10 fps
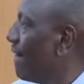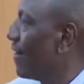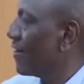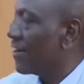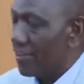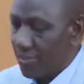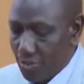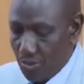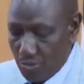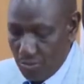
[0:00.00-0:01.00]
And
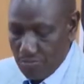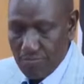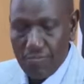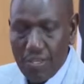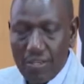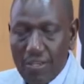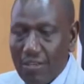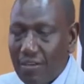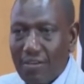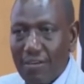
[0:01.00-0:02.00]
so
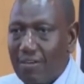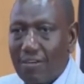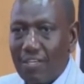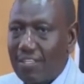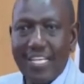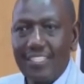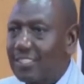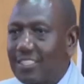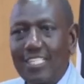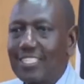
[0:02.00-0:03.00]
it
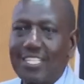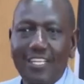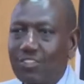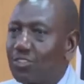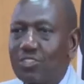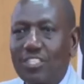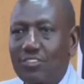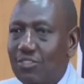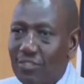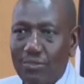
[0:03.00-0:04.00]
just cannot
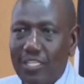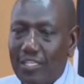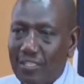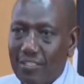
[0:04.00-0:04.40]
continue that way.